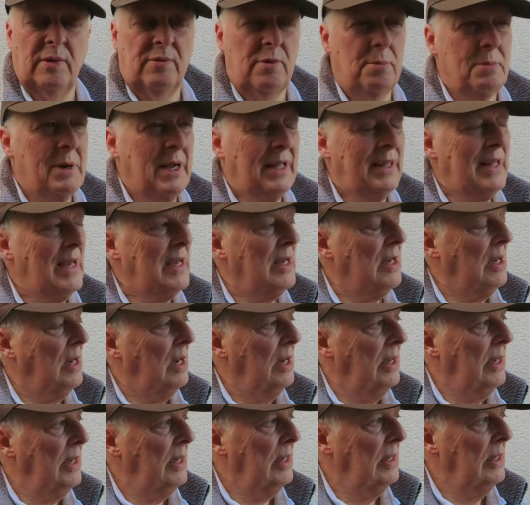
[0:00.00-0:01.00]
Have I made that
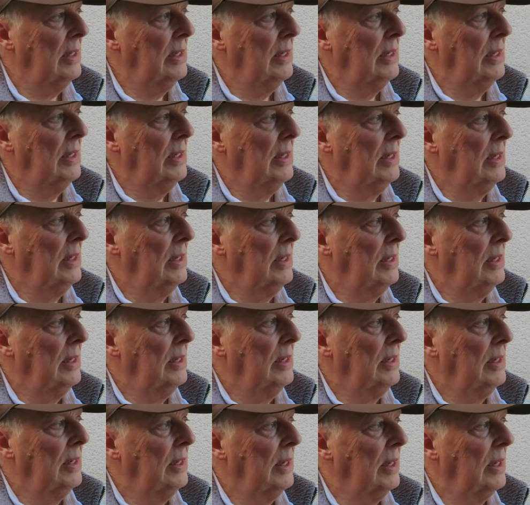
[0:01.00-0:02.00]
clear?
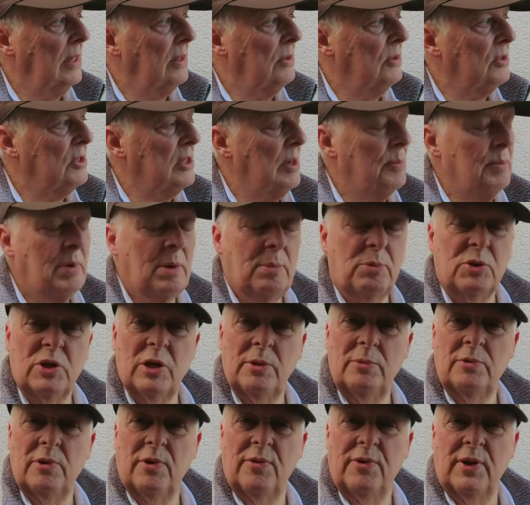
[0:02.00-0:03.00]
Yeah, because some people
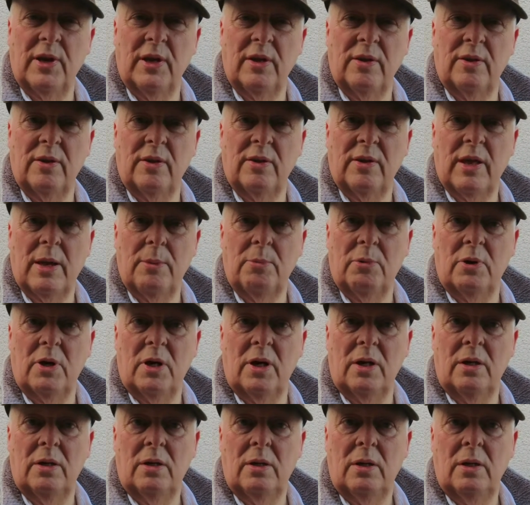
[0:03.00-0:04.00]
seem to think that they
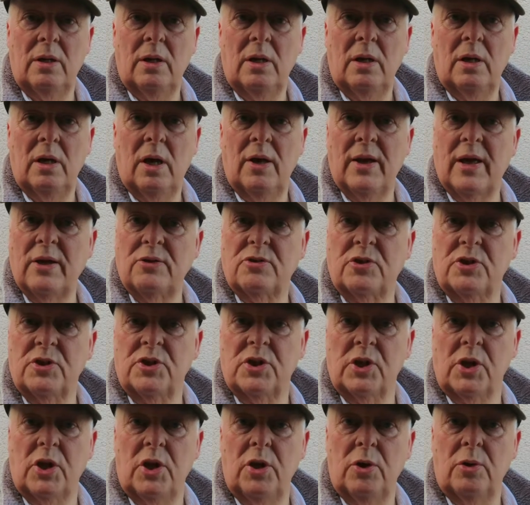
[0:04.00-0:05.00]
were an extra
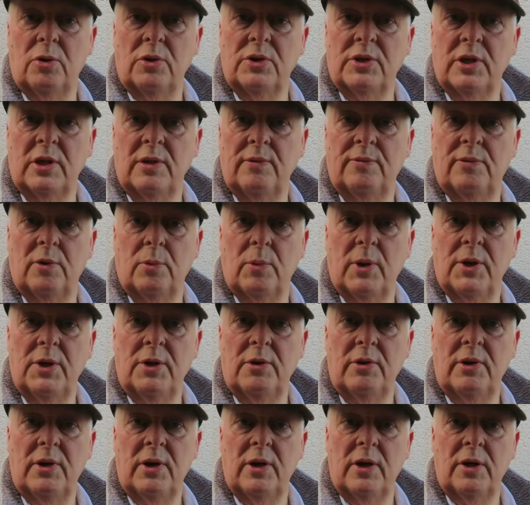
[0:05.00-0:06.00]
security for when
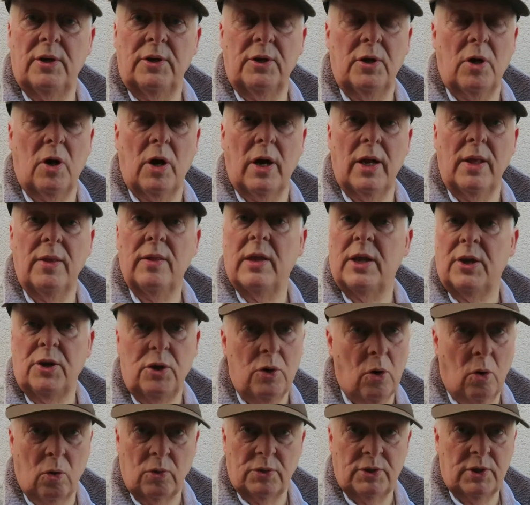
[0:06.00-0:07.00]
you're in it at night. They're
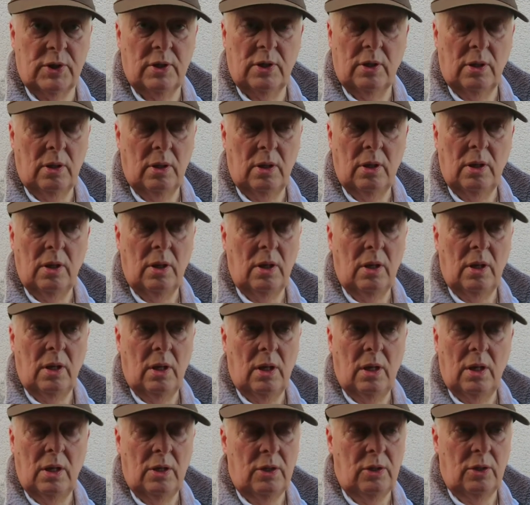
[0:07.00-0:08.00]
not.
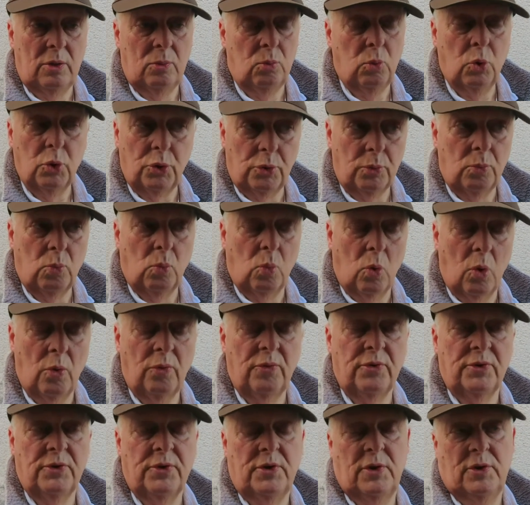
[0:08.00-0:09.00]
You wouldn't
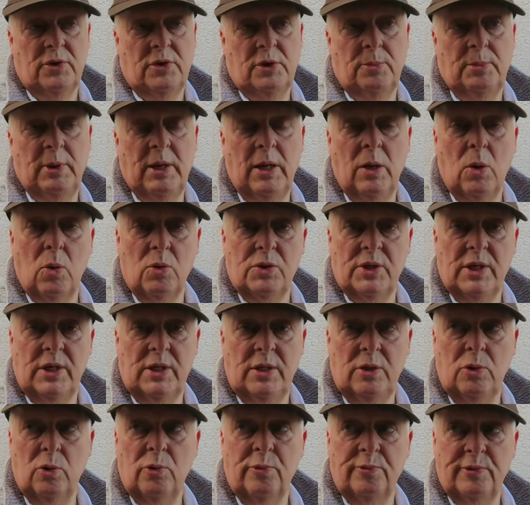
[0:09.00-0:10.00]
want to be locked
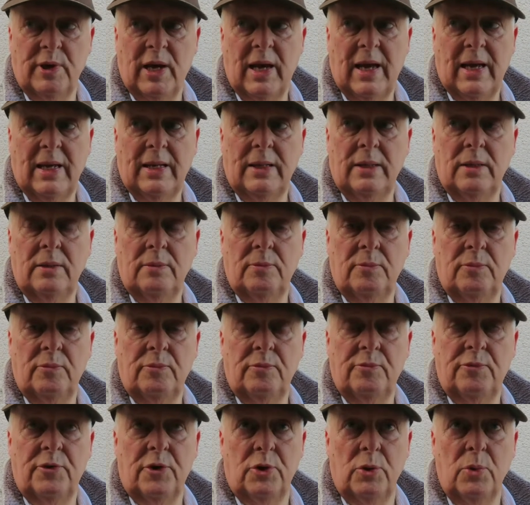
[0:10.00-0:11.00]
in your van
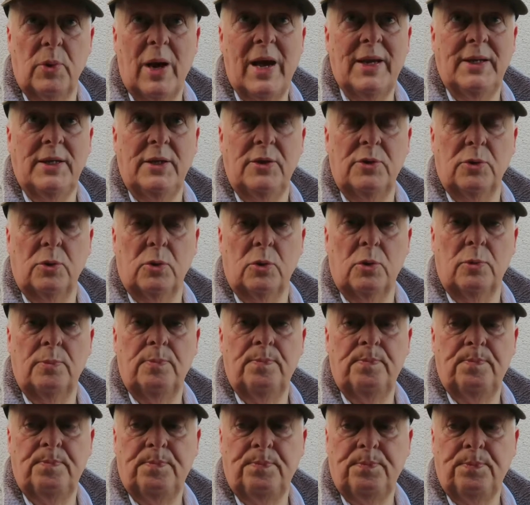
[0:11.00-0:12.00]
through any door.
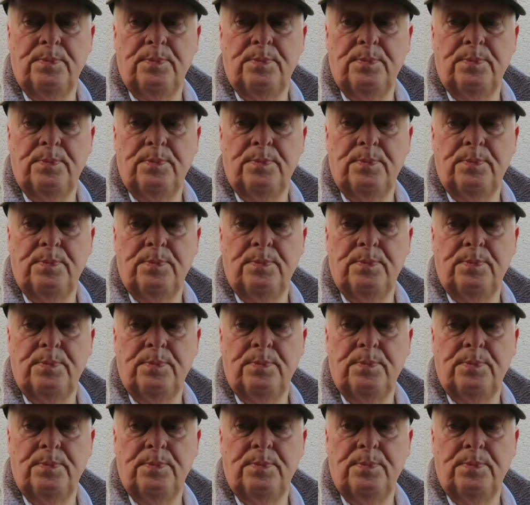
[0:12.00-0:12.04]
